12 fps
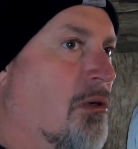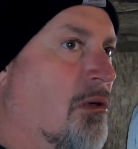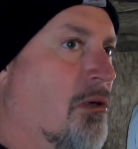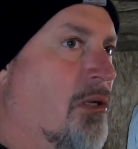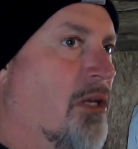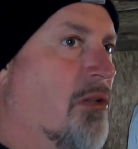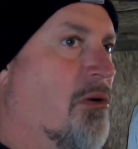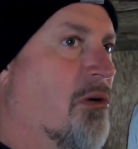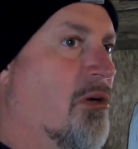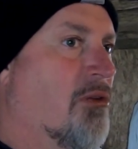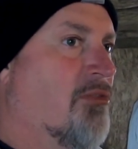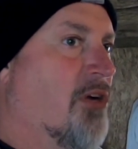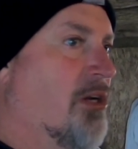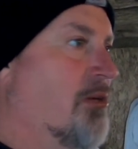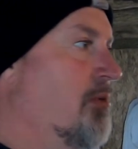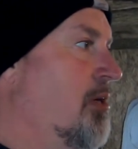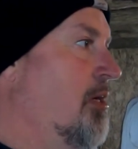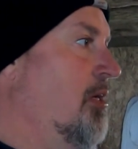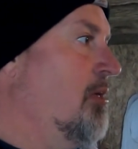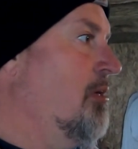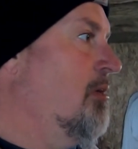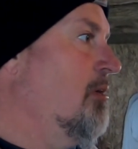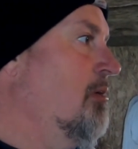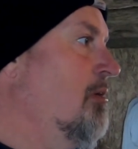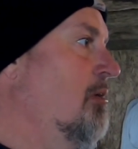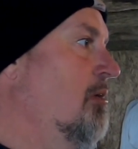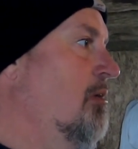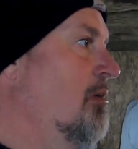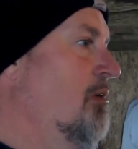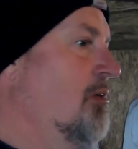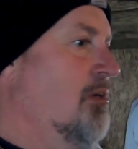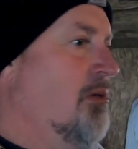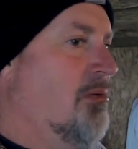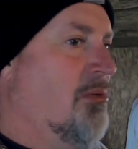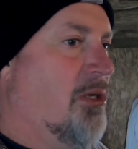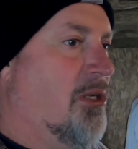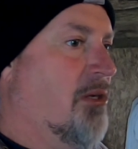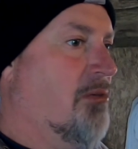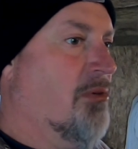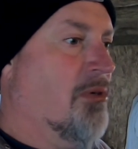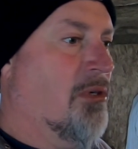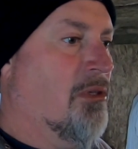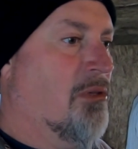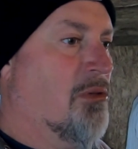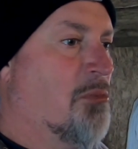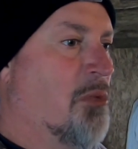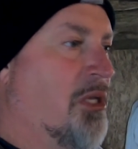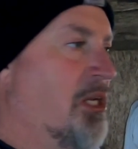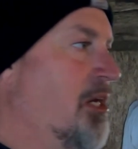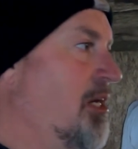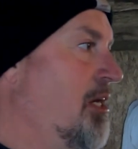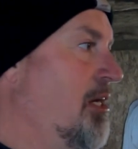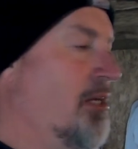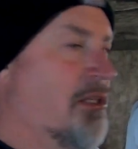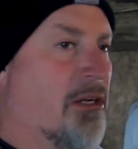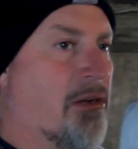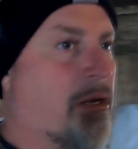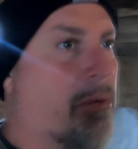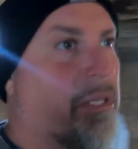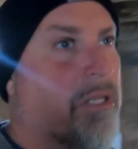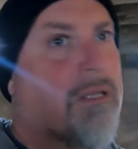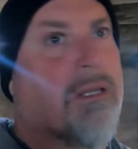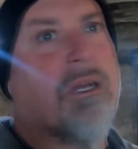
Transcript: I know they're all gonna fight over hay. Whatever. There's plenty of hay in there. Go eat it.